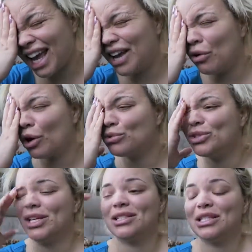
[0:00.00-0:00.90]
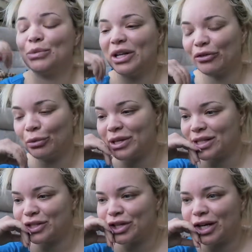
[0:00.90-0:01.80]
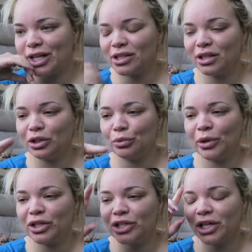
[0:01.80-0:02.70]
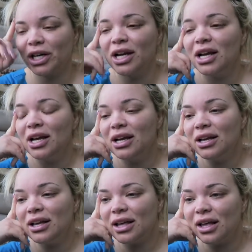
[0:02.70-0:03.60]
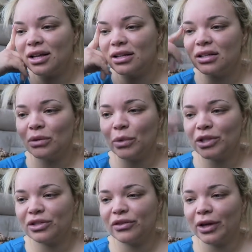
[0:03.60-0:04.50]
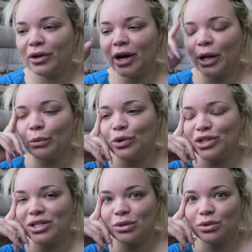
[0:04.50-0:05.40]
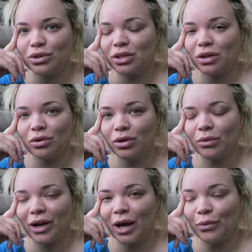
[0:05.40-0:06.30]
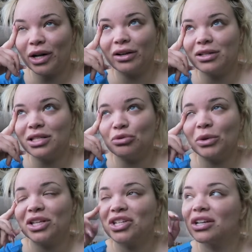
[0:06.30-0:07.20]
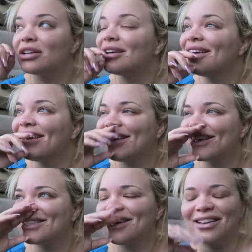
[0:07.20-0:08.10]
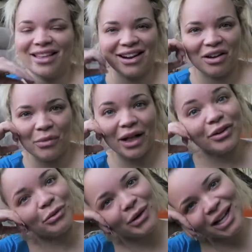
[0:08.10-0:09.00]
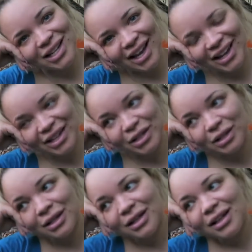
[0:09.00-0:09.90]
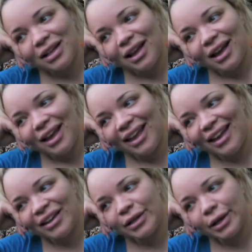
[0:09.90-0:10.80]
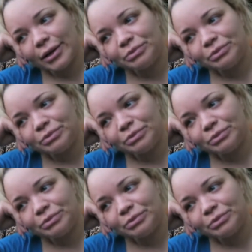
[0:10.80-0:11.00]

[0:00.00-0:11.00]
woke up to a text this morning from my sister and I saw a little picture and a bunch of like crying emojis, and I was just like, oh no, what happened? I couldn't see the picture. And I saw that Alan Rickman had died. And